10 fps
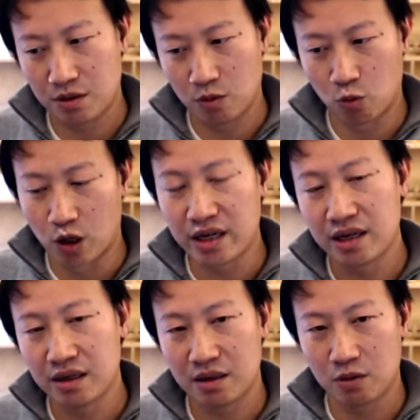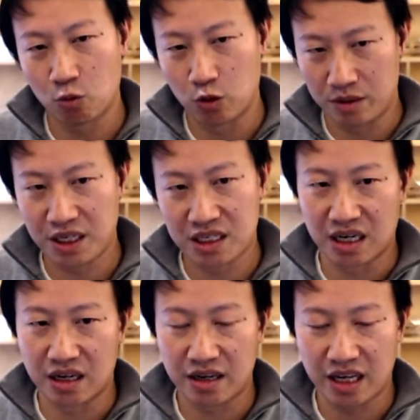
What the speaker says: would be done